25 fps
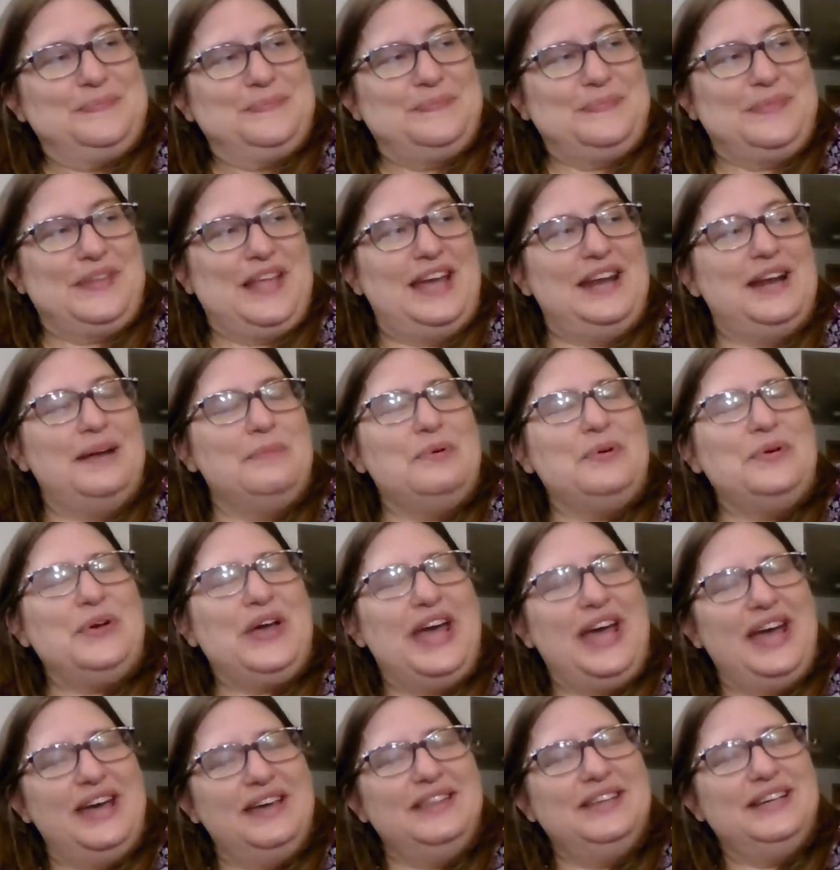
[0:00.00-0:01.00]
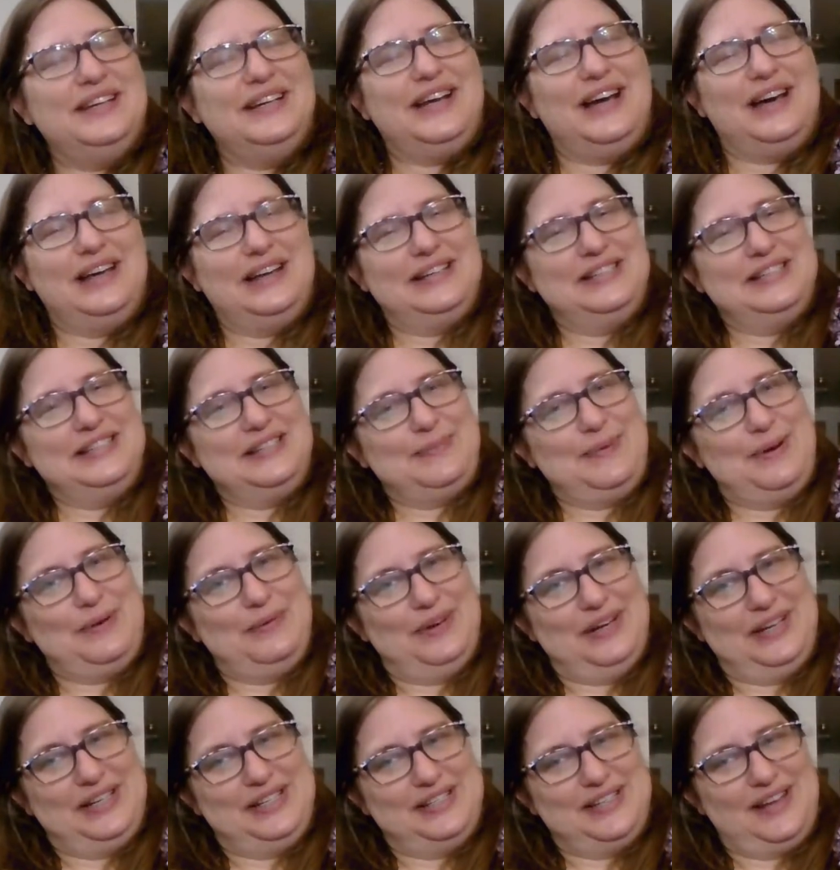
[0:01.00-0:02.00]
And I'm okay that it cut into my
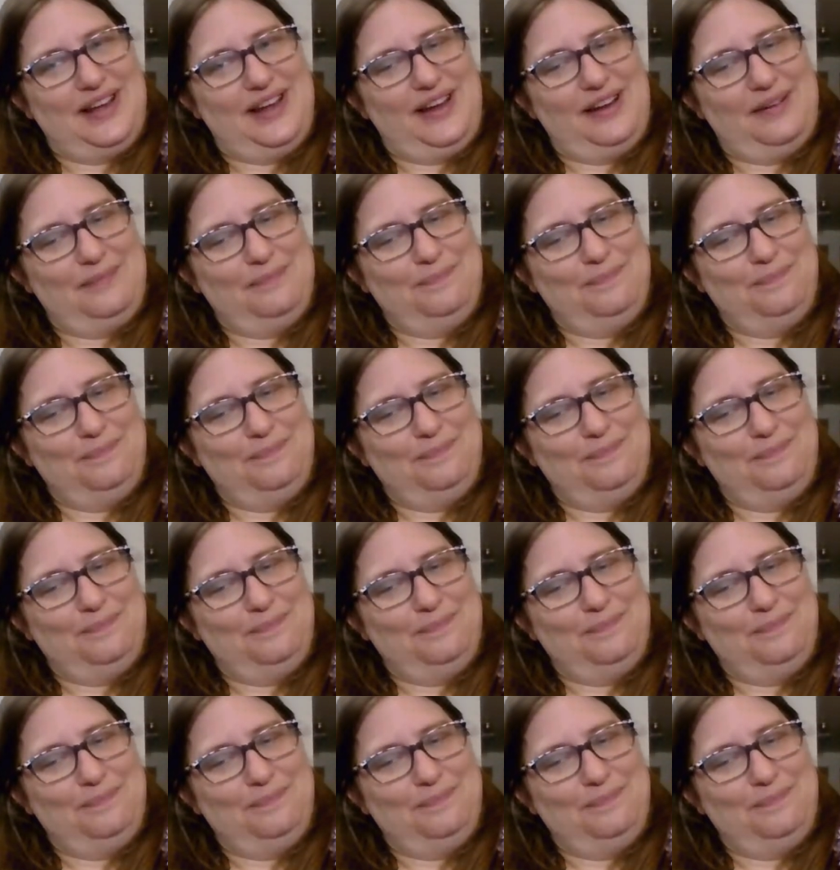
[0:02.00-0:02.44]
reading time.